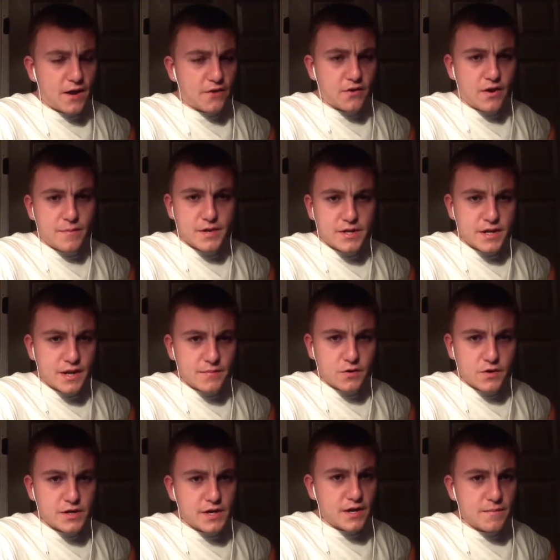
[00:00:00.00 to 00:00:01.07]
I don't know how many damn
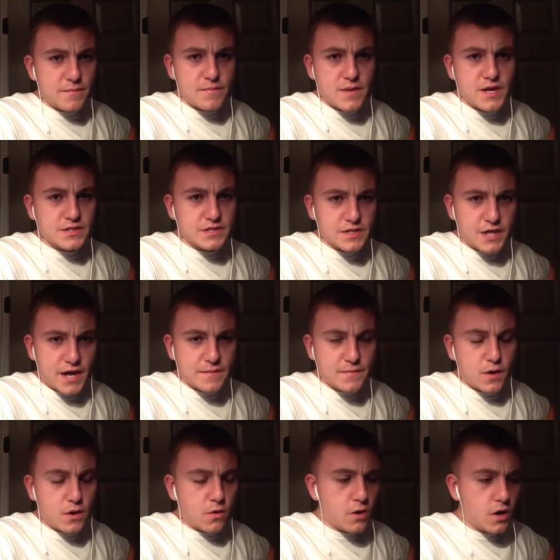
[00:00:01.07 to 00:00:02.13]
yards. He had an amazing game,
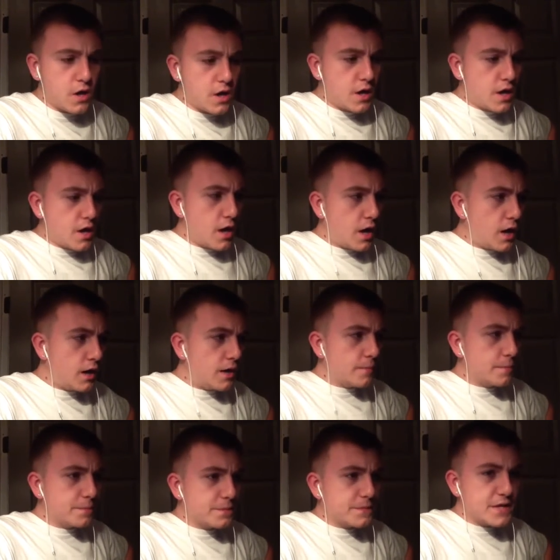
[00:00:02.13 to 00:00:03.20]
though.
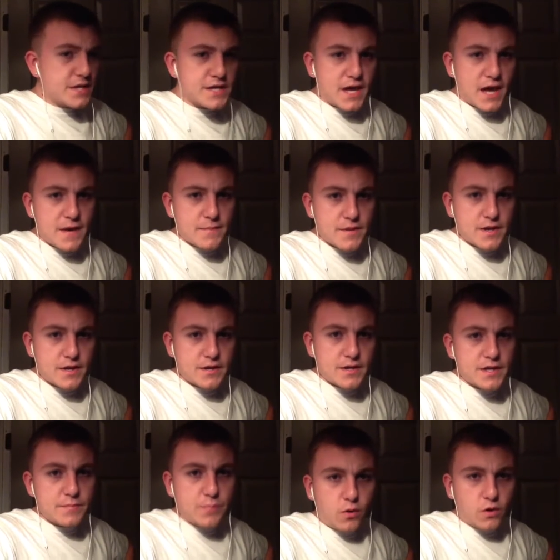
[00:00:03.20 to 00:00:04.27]
Um, he came in,
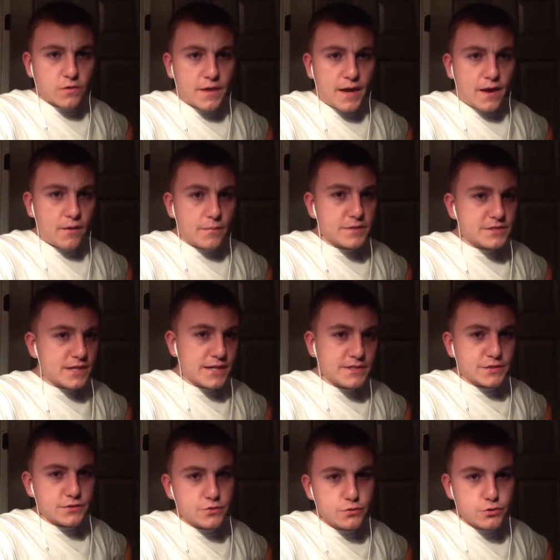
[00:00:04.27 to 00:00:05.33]
he balled out. Besides
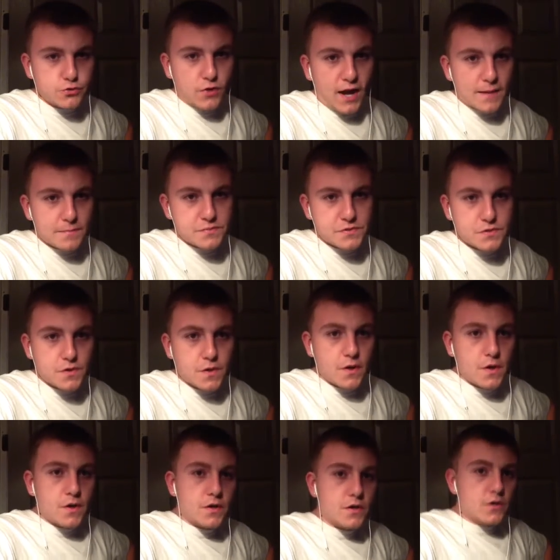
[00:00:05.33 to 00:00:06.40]
the two drops,
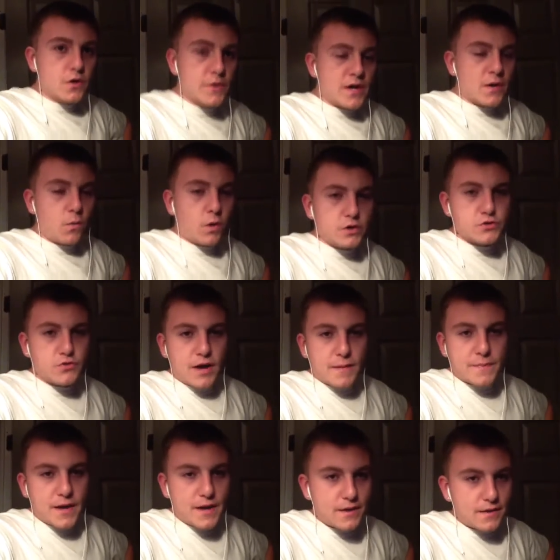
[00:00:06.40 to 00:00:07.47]
you know, he had one
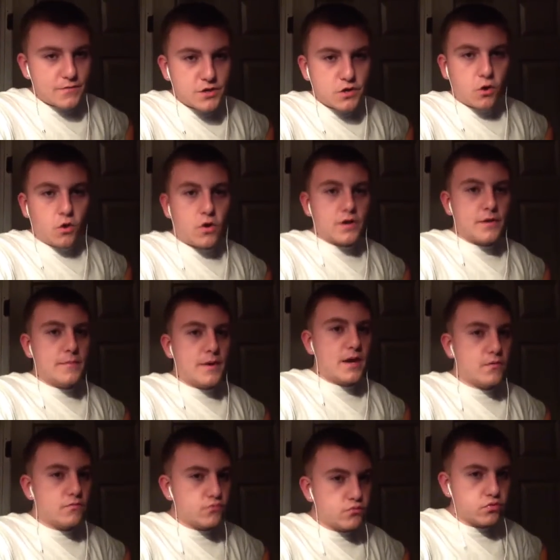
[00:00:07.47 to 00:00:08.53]
drop that if he caught it,
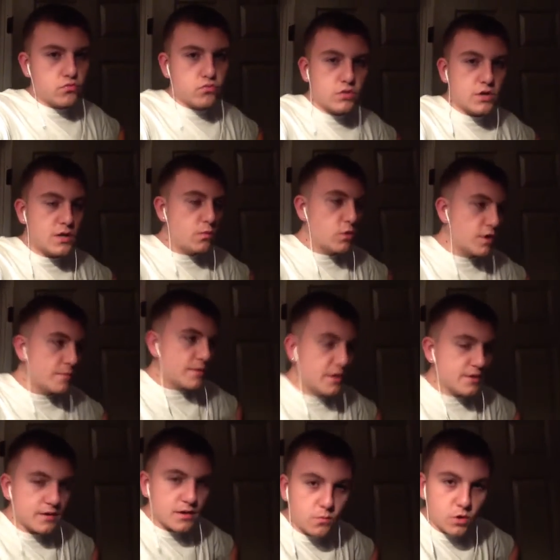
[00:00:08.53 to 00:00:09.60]
man, phew, it would have been
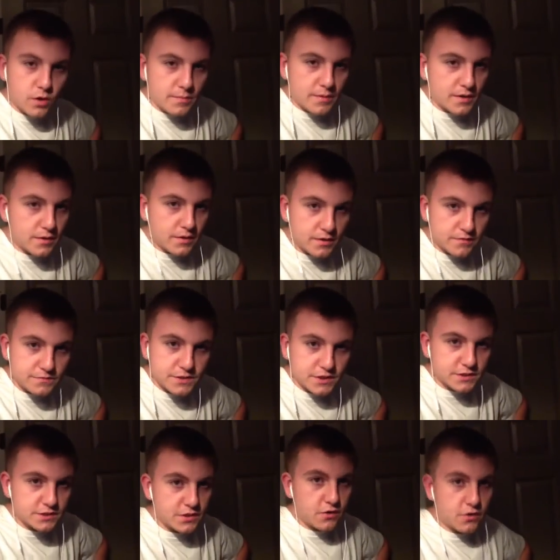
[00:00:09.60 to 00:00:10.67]
a, it would have been a
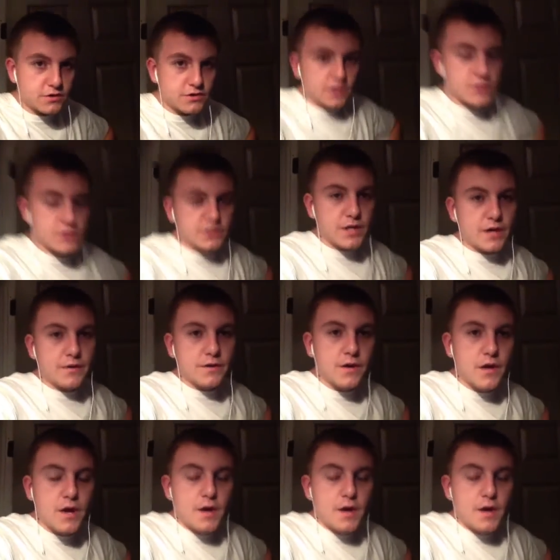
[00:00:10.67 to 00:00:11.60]
60 or a touchdown.